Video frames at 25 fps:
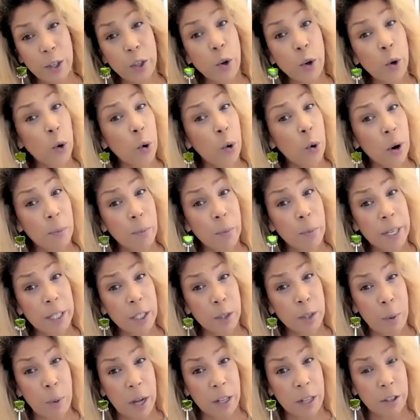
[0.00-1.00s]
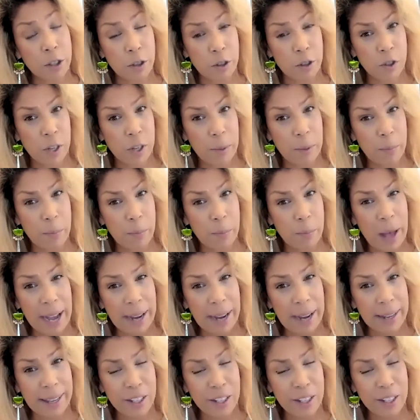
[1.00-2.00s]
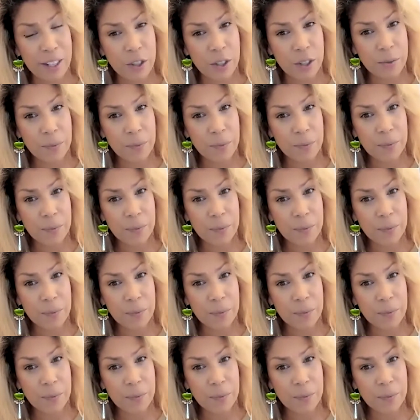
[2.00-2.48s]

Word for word: your corporate sponsorship package.